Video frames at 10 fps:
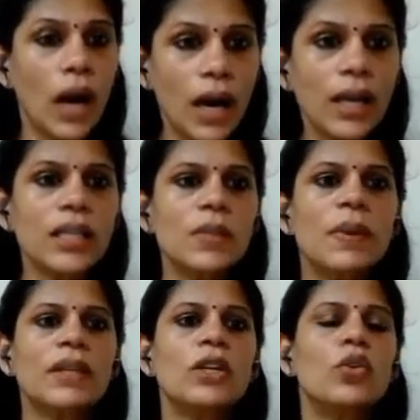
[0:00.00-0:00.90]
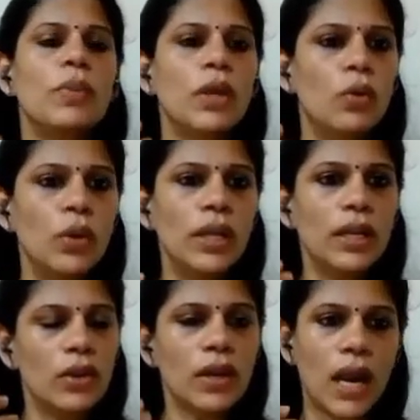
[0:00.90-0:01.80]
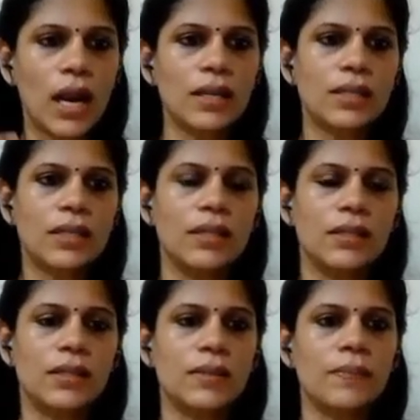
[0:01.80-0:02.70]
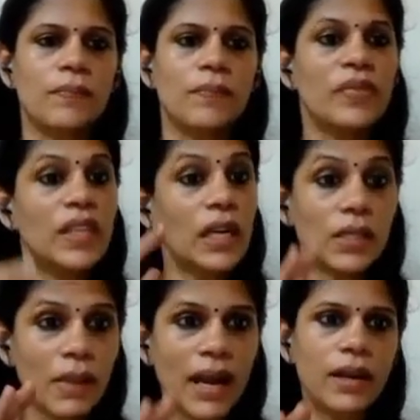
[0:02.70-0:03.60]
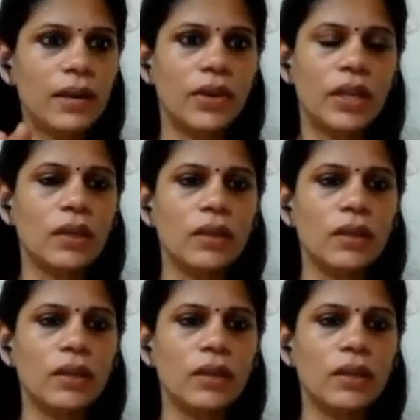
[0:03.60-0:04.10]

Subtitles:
You are expected to be good in your hard skills. That is mandatory.